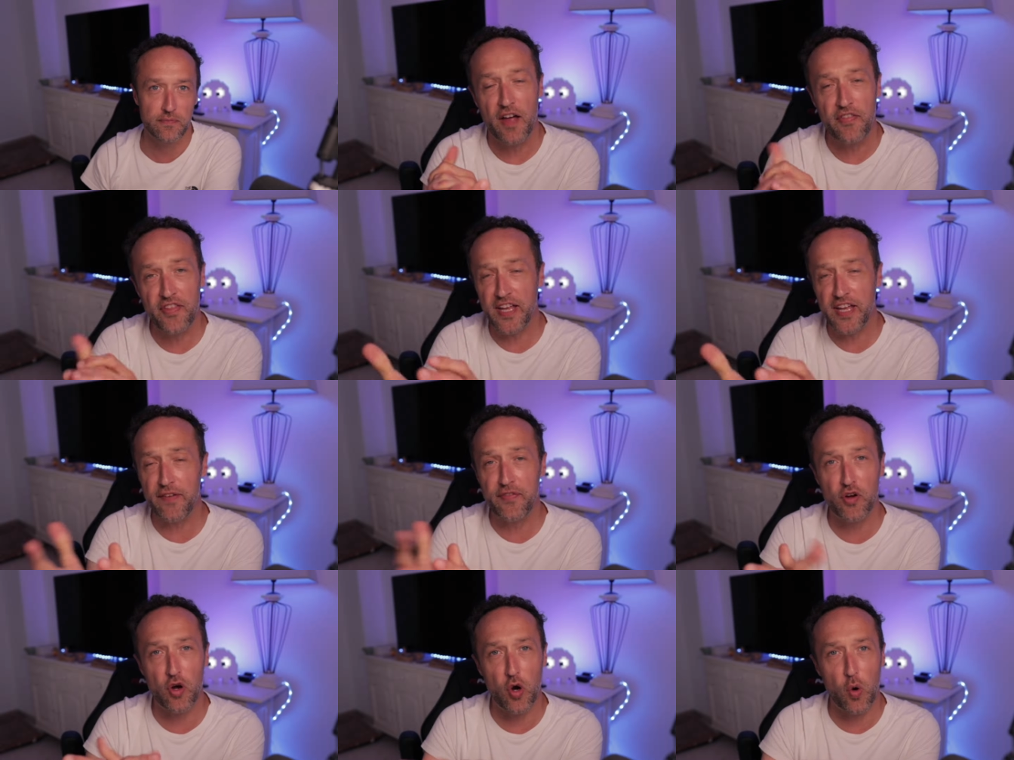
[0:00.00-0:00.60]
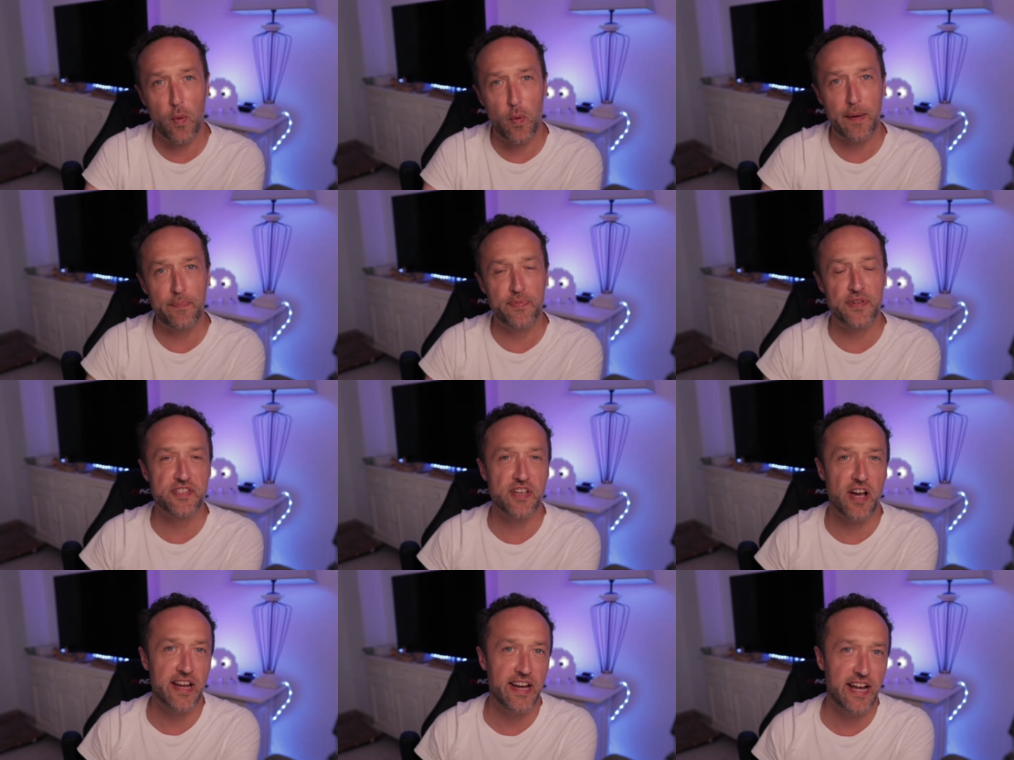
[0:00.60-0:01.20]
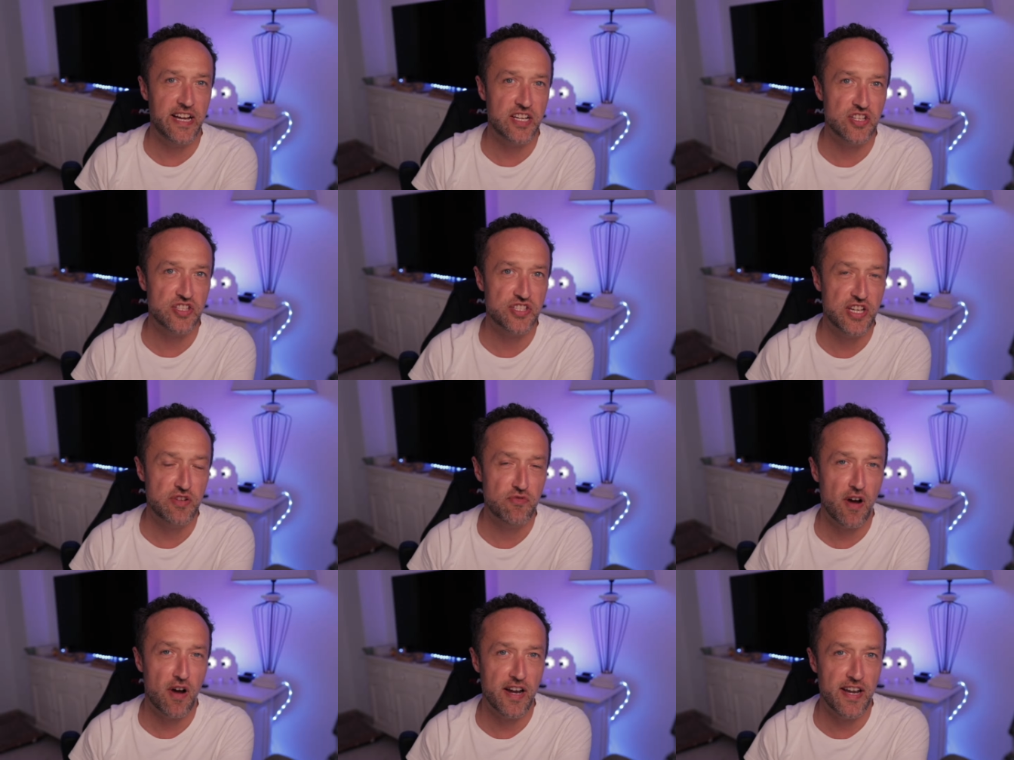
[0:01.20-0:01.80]
I think if you're a web design
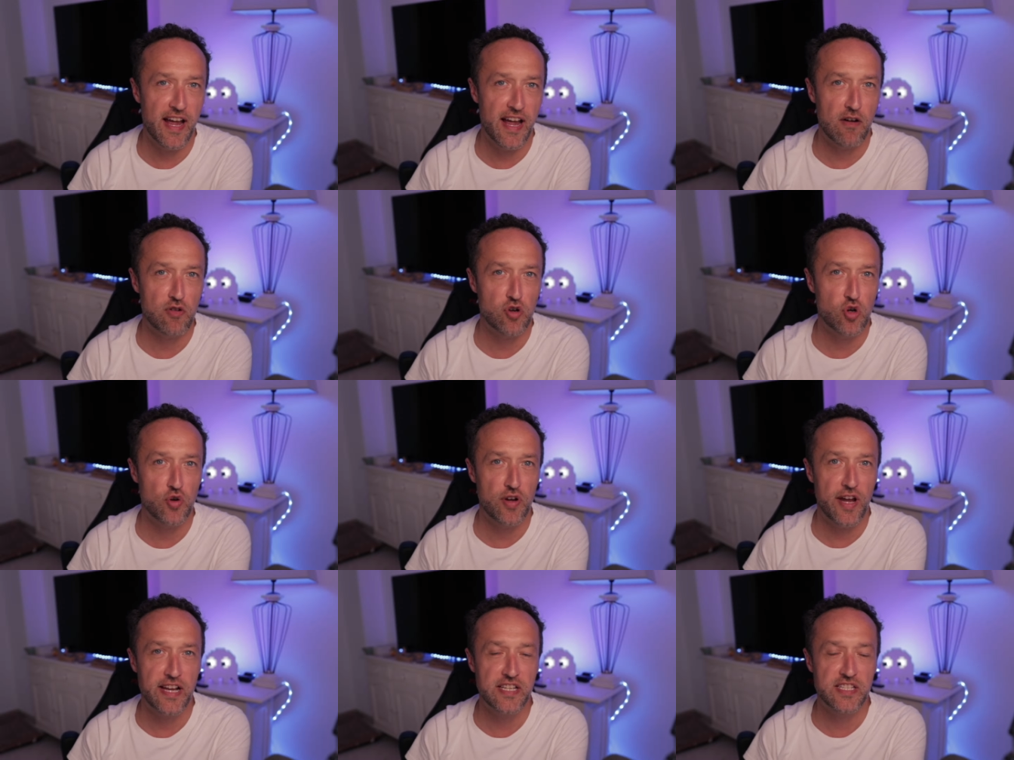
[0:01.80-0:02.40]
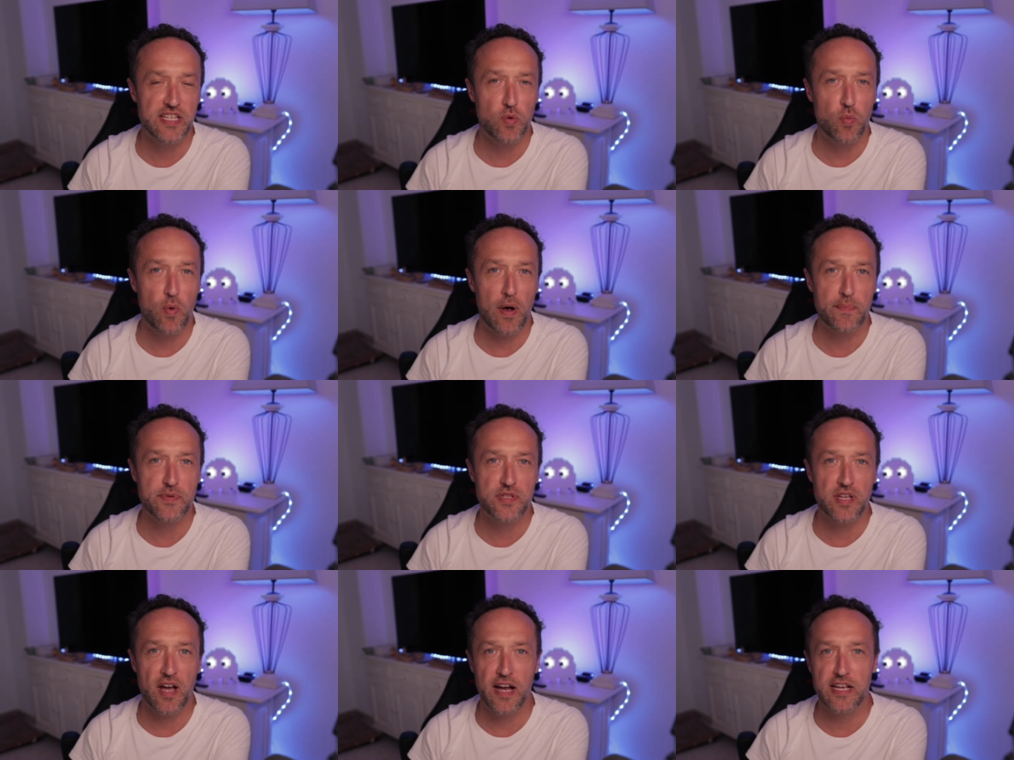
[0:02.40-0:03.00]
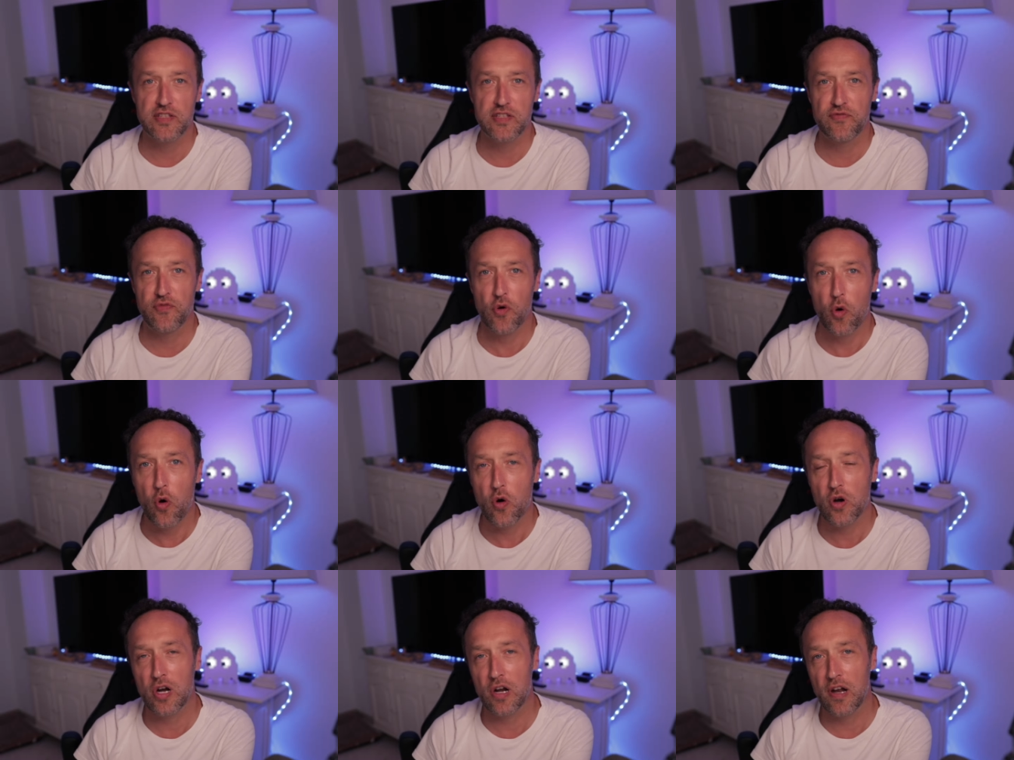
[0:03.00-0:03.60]
agency right now creating websites
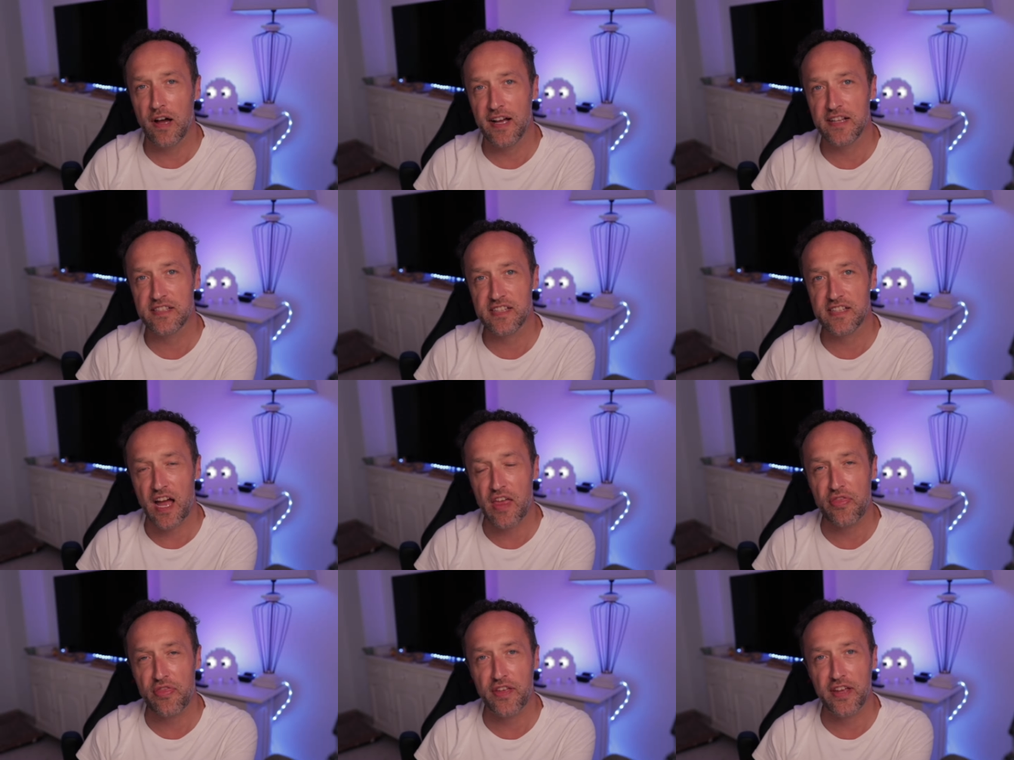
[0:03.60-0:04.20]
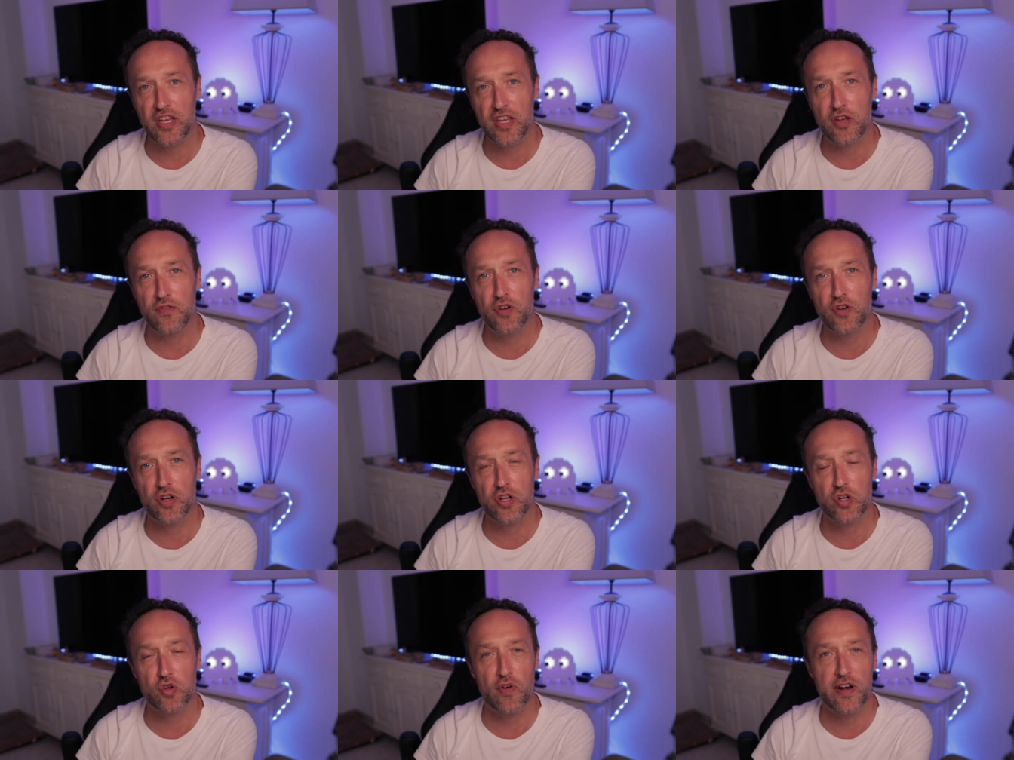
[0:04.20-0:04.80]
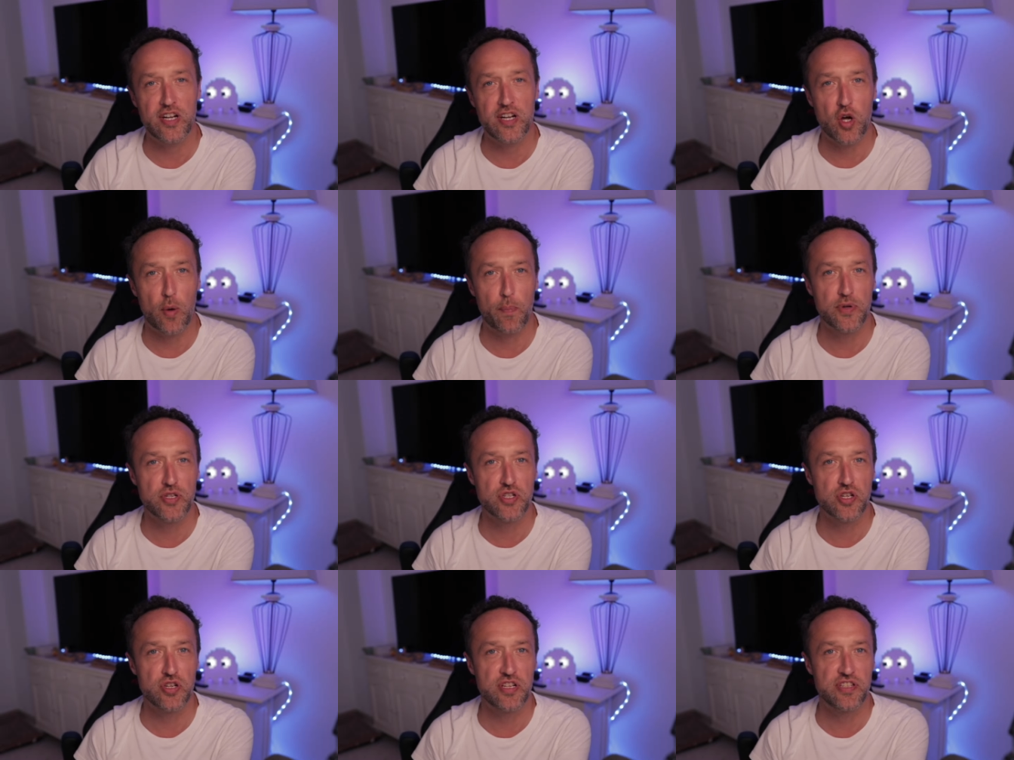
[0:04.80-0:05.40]
for clients, I think you've got a great
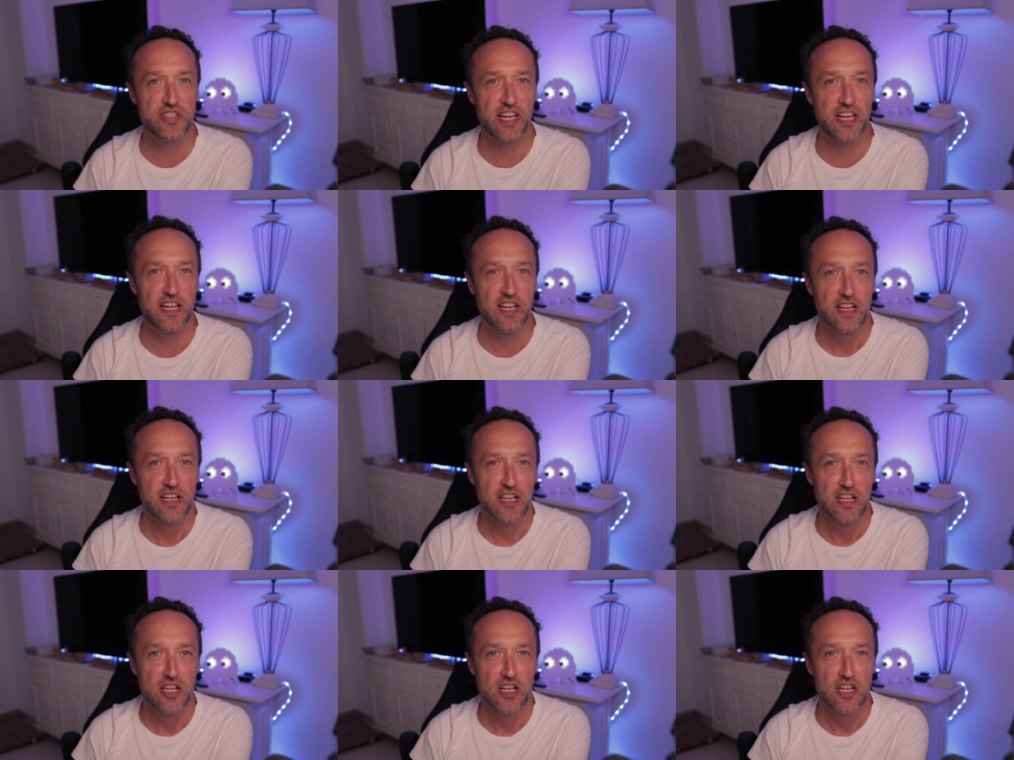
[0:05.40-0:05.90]
opportunity